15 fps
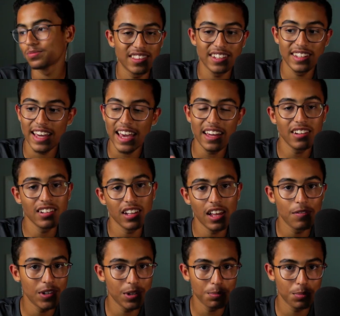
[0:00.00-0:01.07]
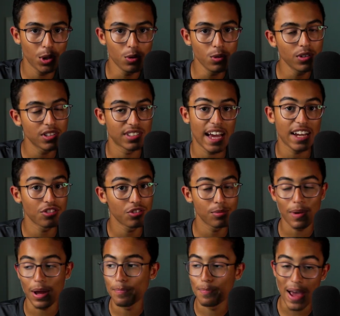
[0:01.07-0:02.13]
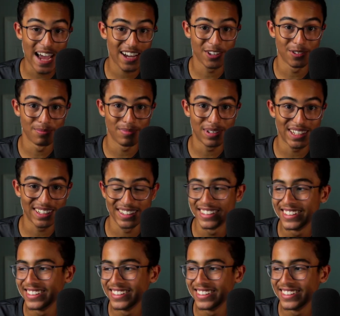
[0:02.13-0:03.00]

The GAN 11M Pro is actually my backup main.